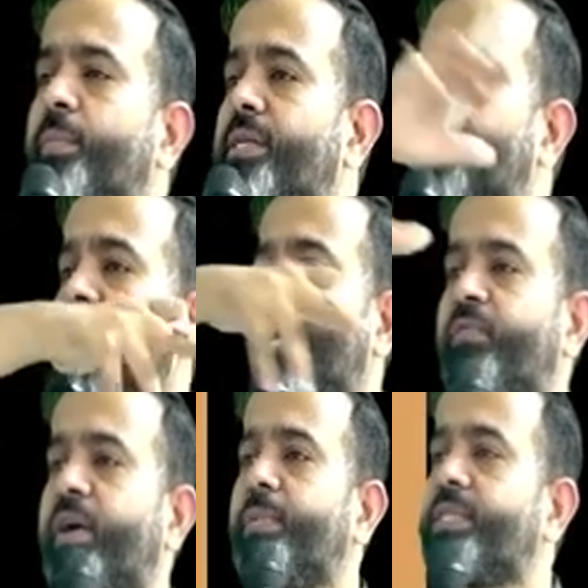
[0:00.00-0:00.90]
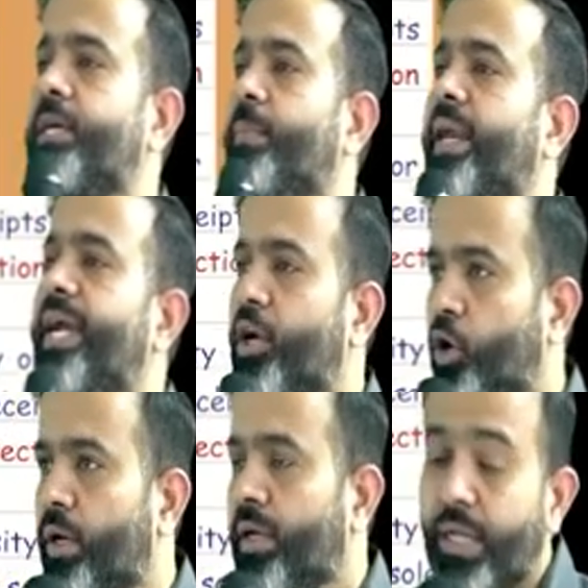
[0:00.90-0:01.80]
85% applied and
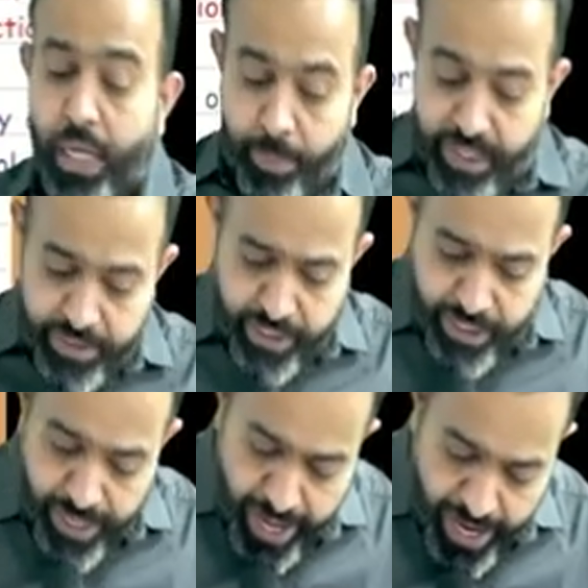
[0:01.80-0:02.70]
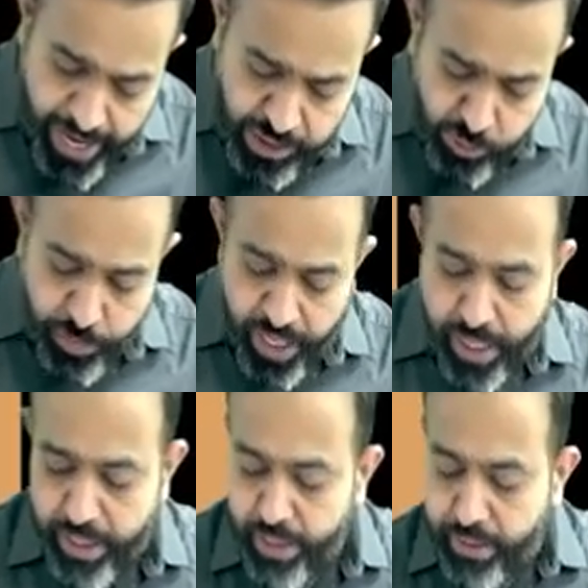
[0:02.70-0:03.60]
all. But in the last
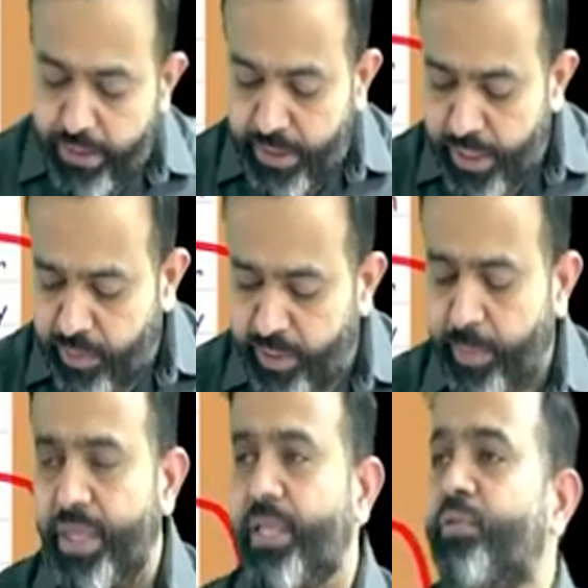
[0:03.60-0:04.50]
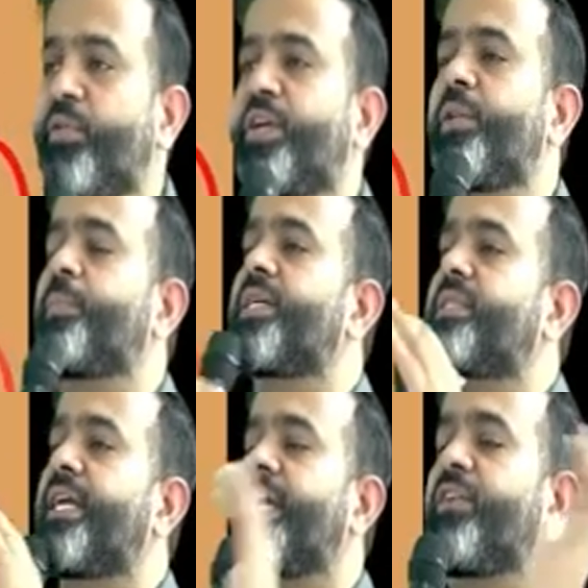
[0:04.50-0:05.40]
part, there will be the 15%,
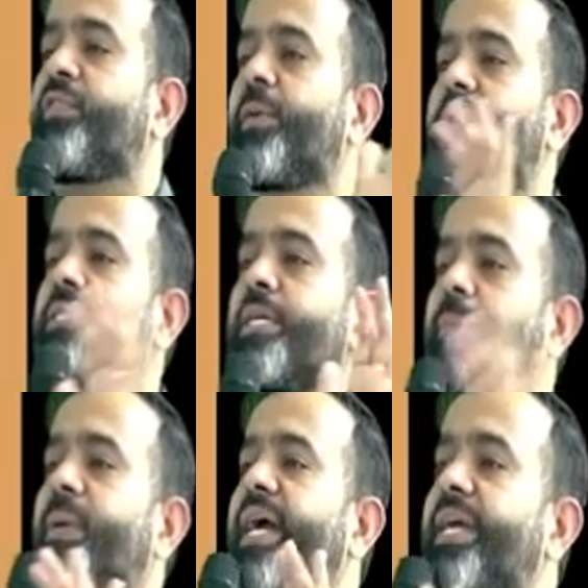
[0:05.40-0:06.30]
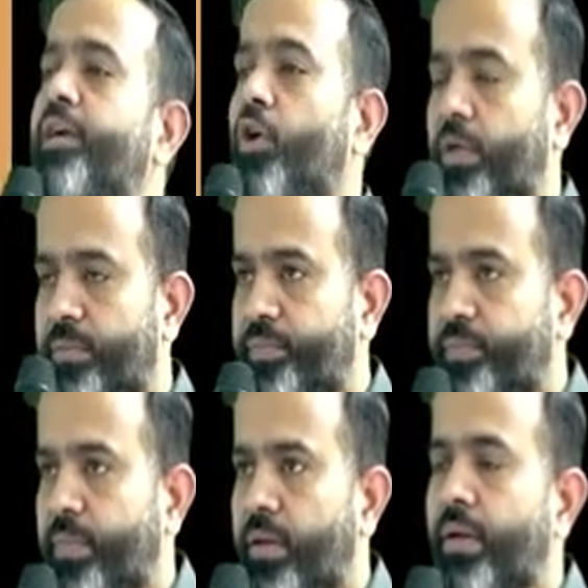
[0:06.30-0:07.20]
85% applied and all.
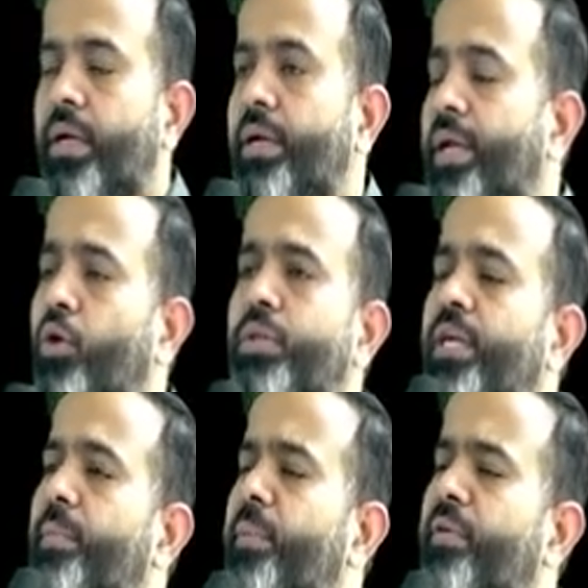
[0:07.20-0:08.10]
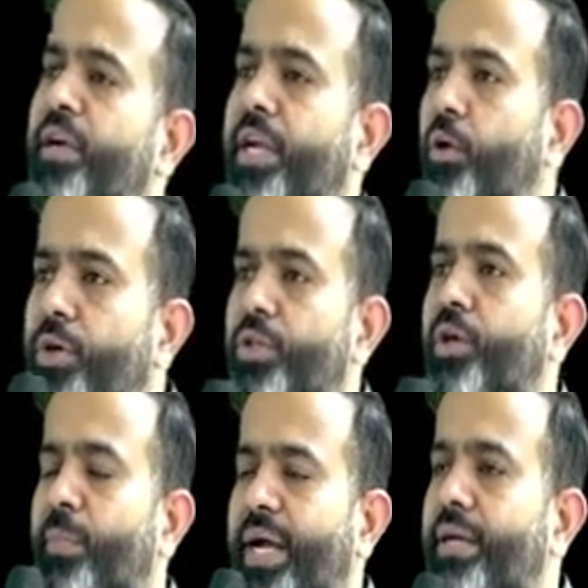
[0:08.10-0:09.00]
Now there may be one doubt in your
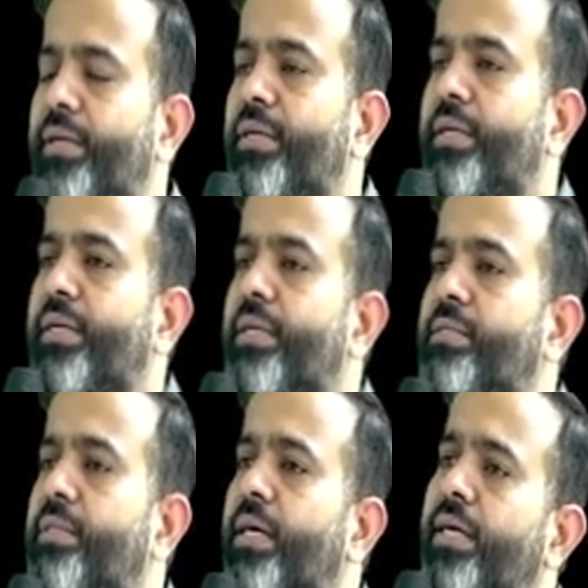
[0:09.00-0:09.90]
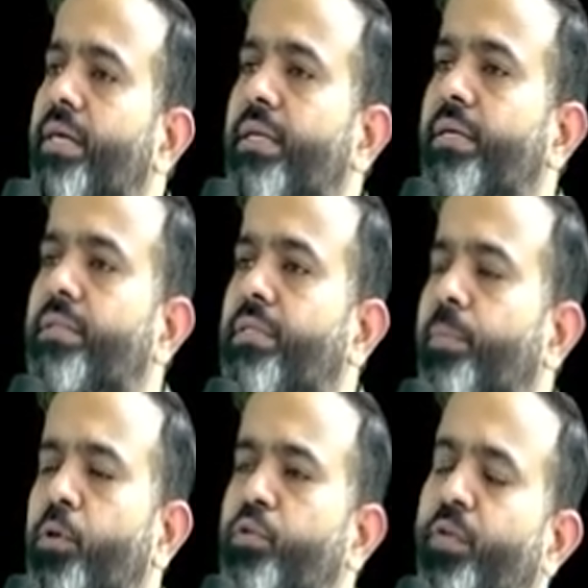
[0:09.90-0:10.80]
mind Okay, sir,
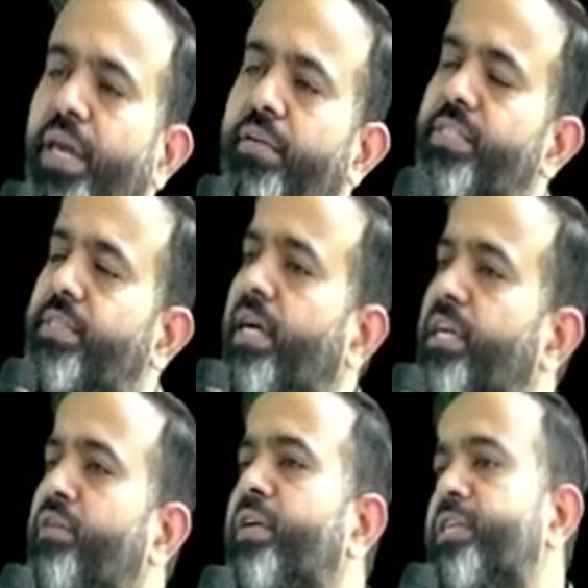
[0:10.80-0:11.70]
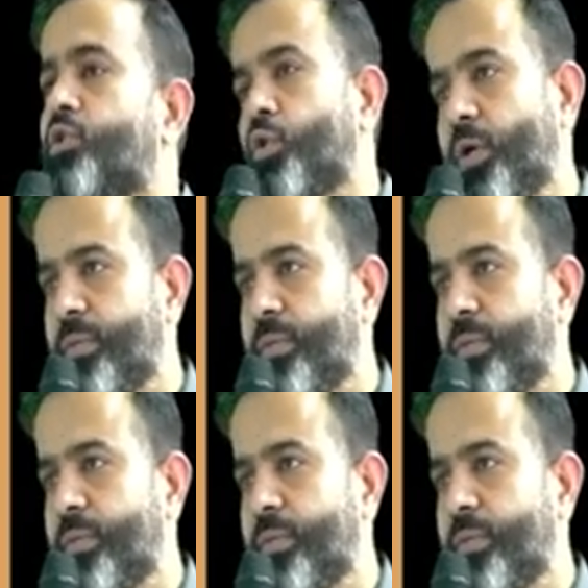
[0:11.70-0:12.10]
suppose we have started one school